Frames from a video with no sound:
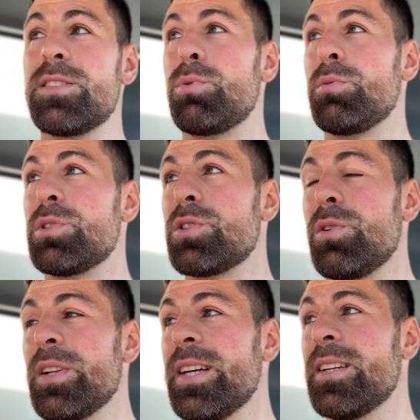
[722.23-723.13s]
will
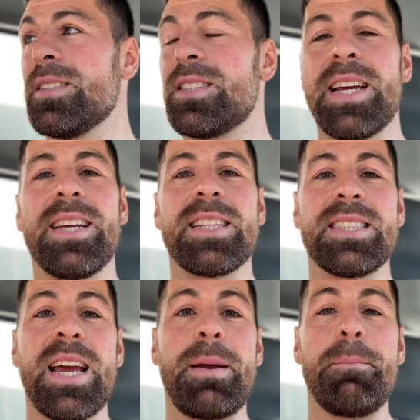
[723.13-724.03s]
result in staying the
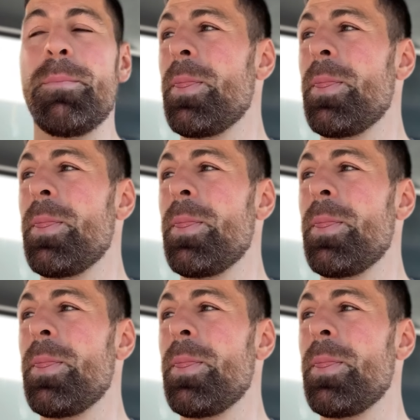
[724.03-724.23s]
same.